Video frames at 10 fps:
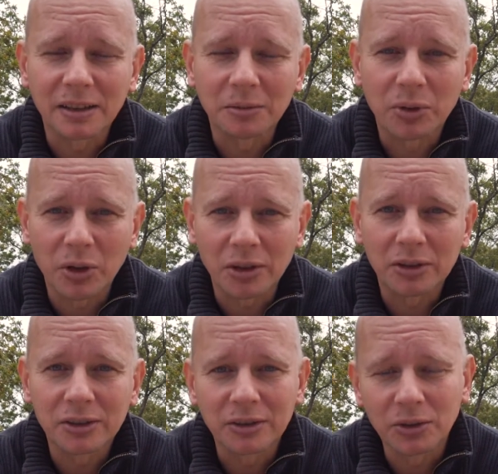part,
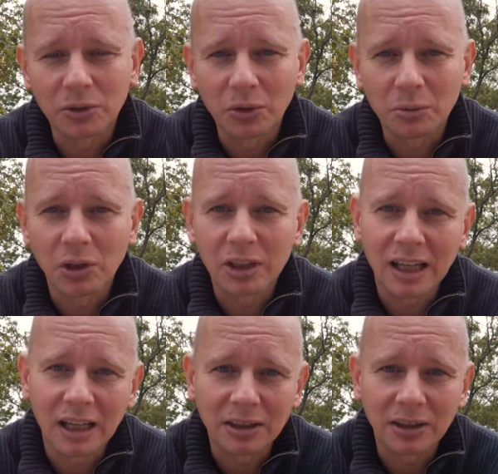you normally
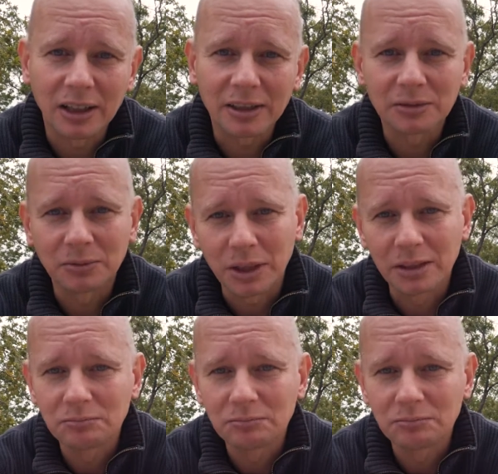calculate with,